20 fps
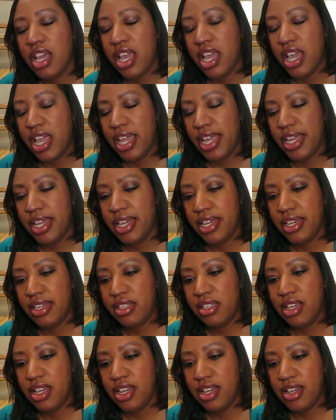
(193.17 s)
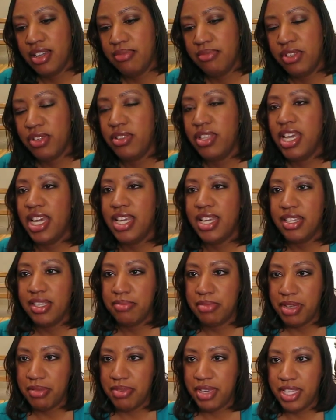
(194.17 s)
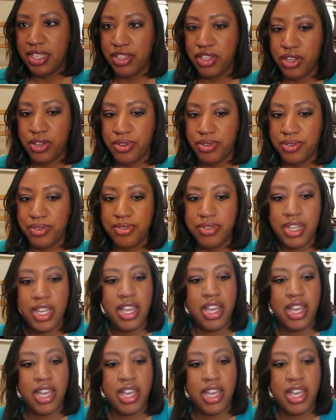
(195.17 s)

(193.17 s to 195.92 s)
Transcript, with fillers: And so that is my base coat.